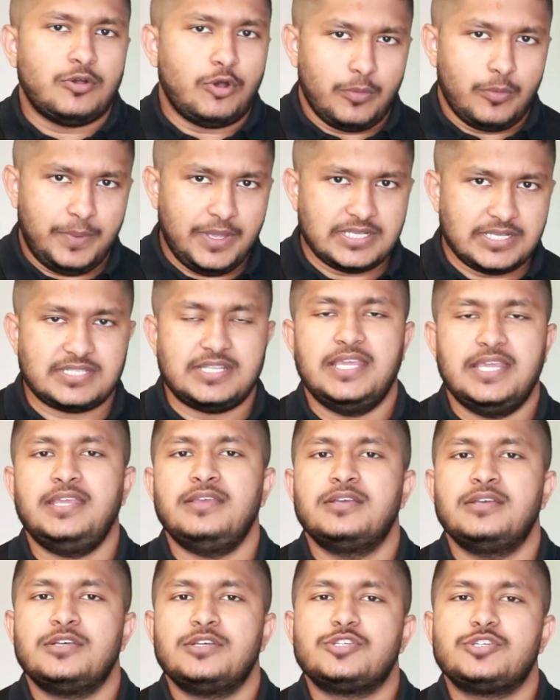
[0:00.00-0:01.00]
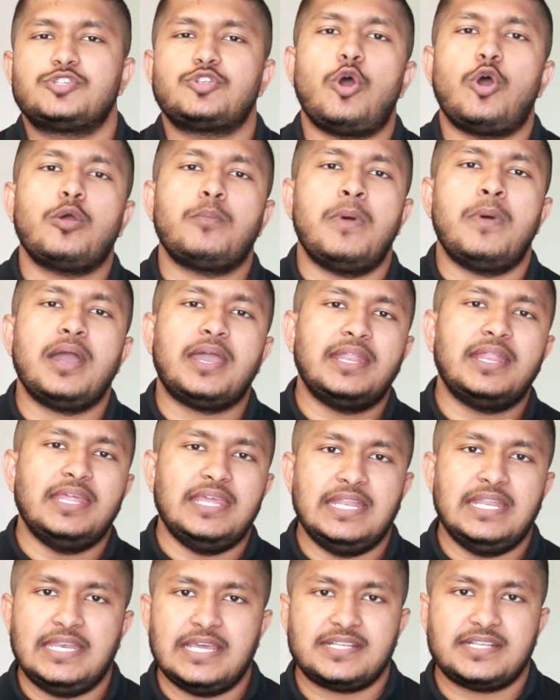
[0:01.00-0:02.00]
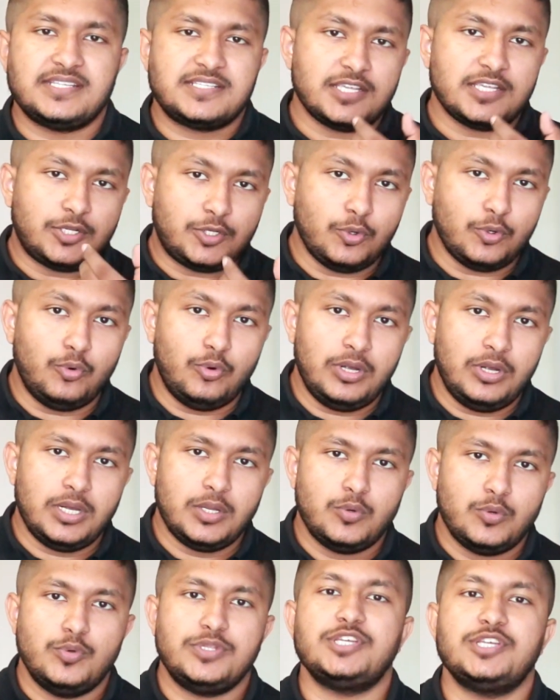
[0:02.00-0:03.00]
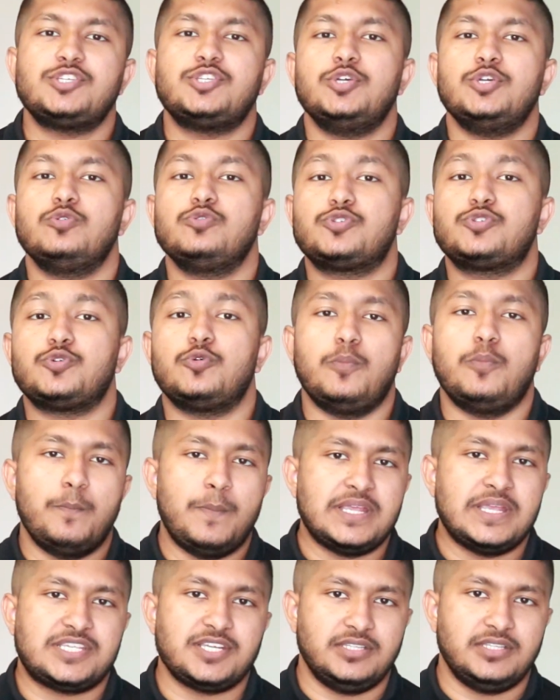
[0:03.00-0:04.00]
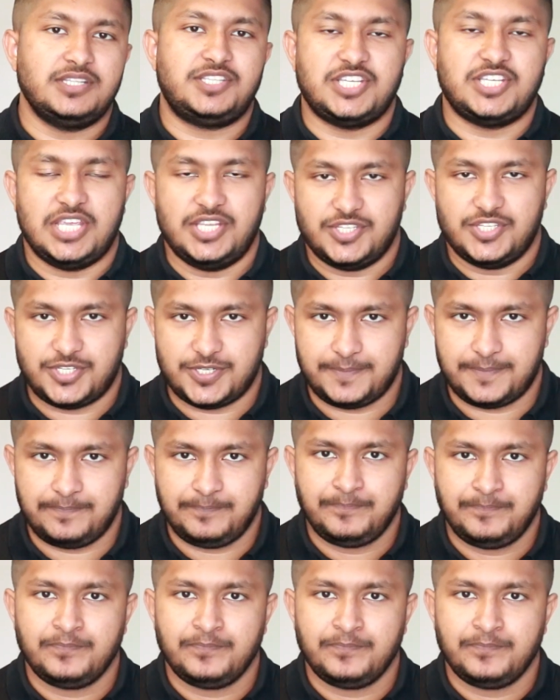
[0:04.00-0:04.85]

Obviously, stock market index is a tool which is used to measure the change.